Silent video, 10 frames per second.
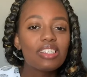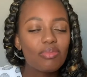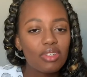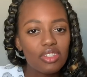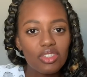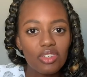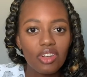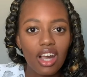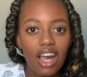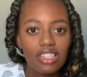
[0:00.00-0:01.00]
to mention to you
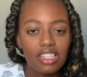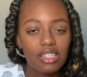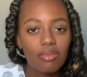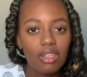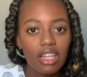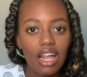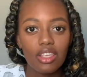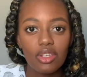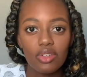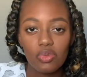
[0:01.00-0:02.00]
guys is something that I
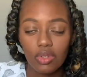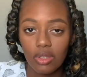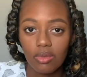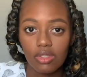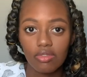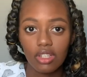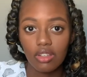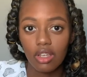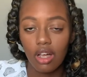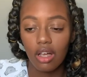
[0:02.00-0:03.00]
used when he was
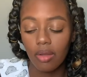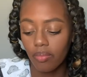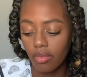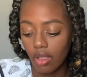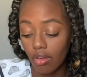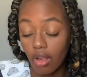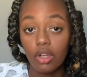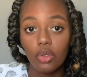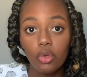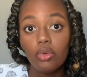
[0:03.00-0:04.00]
really a
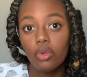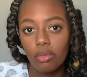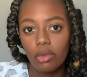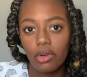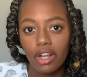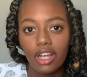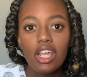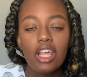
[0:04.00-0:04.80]
newborn.